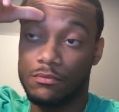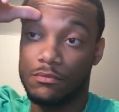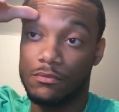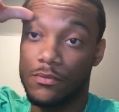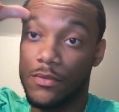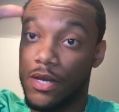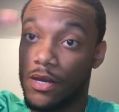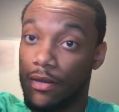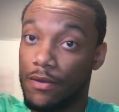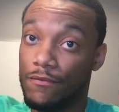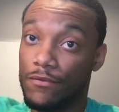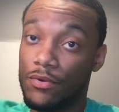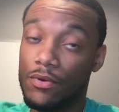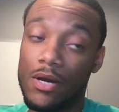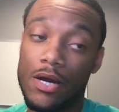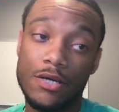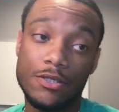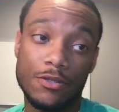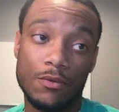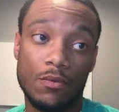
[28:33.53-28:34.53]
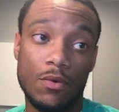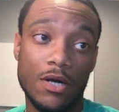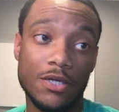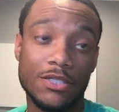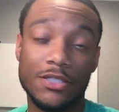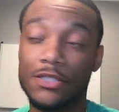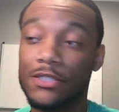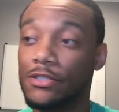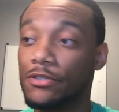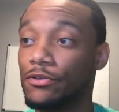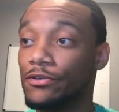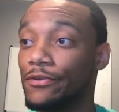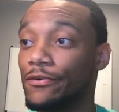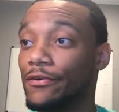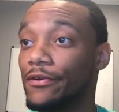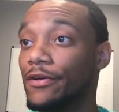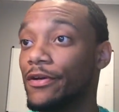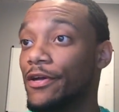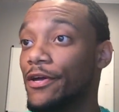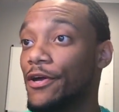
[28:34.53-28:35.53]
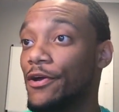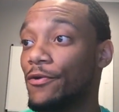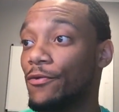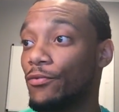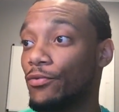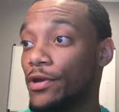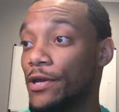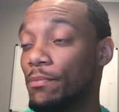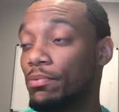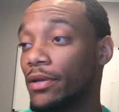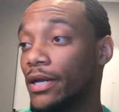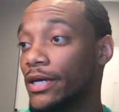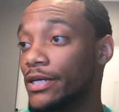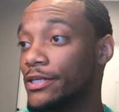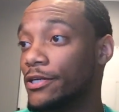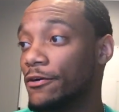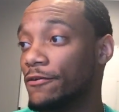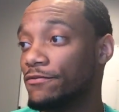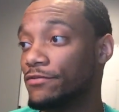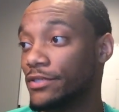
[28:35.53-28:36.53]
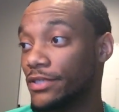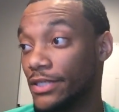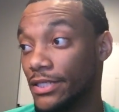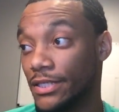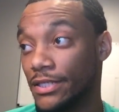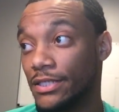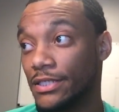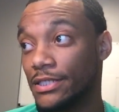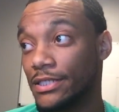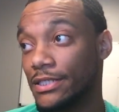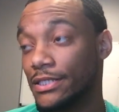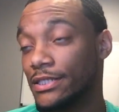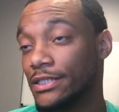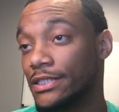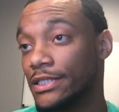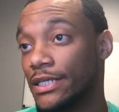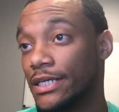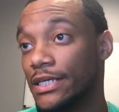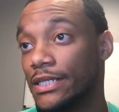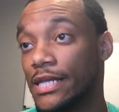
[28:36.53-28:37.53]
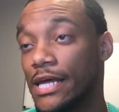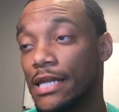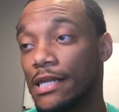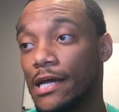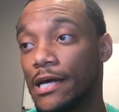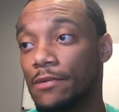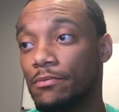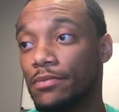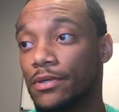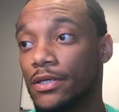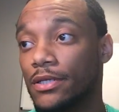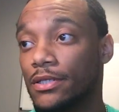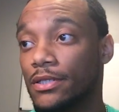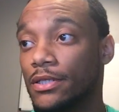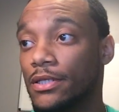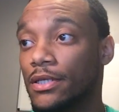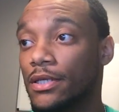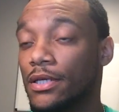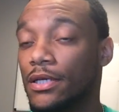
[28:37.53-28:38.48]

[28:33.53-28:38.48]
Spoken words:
Yeah, if you guys are watching this on the replay, don't forget to hit that like button,